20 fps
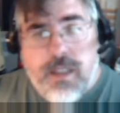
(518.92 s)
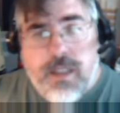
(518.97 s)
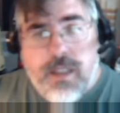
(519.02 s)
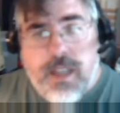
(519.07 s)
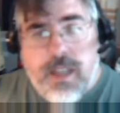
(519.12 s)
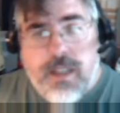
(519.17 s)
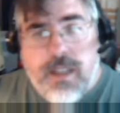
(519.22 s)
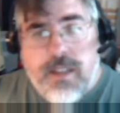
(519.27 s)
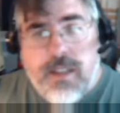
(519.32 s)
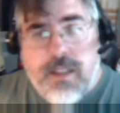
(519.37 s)

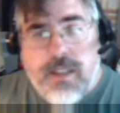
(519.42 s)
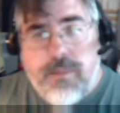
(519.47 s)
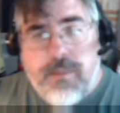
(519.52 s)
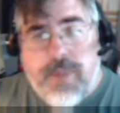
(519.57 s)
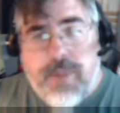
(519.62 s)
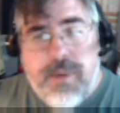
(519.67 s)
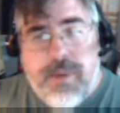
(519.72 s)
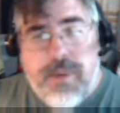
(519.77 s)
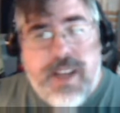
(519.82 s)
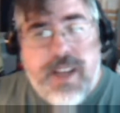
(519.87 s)
And
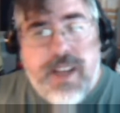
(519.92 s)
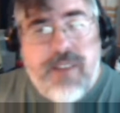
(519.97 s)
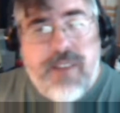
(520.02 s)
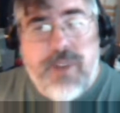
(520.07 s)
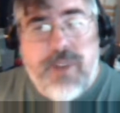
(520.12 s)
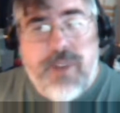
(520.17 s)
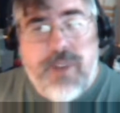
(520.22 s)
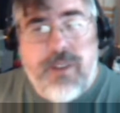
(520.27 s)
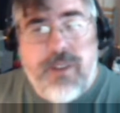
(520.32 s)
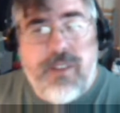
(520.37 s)
by about
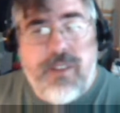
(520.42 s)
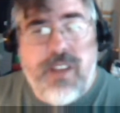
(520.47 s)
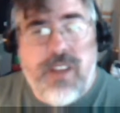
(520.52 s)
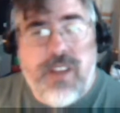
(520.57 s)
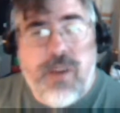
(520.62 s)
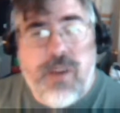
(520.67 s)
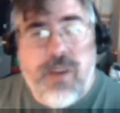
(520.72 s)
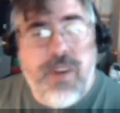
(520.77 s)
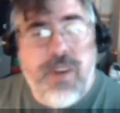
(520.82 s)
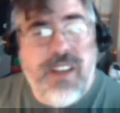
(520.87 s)
halfway through the
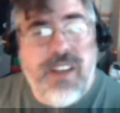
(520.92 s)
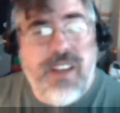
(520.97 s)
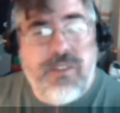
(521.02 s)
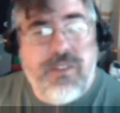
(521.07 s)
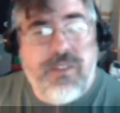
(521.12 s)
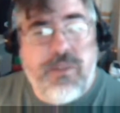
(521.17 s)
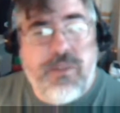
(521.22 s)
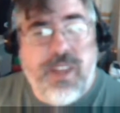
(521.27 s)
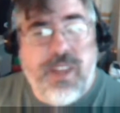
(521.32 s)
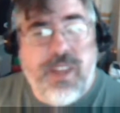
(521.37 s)
second one, he has
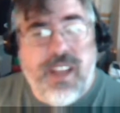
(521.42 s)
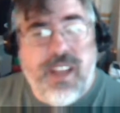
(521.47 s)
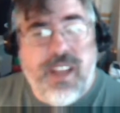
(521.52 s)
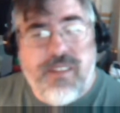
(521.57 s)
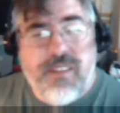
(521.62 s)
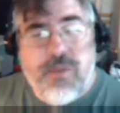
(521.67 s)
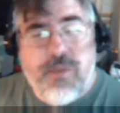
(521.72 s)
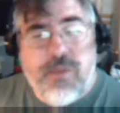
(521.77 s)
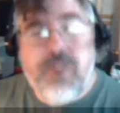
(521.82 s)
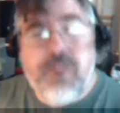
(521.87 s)
to really kind
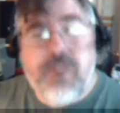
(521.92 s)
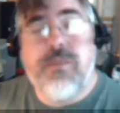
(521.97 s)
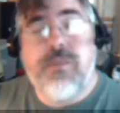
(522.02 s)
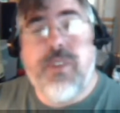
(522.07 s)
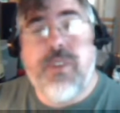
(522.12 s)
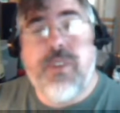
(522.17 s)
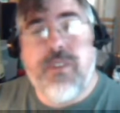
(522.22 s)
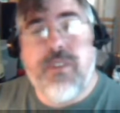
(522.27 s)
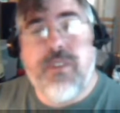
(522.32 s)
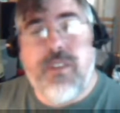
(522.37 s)
of force
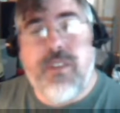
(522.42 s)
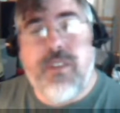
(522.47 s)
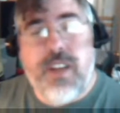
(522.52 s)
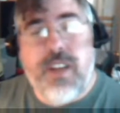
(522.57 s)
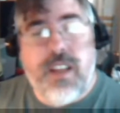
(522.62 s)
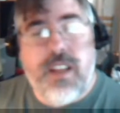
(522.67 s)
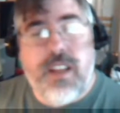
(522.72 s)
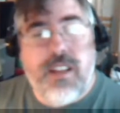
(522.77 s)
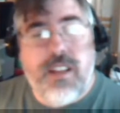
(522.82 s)
himself to drink it.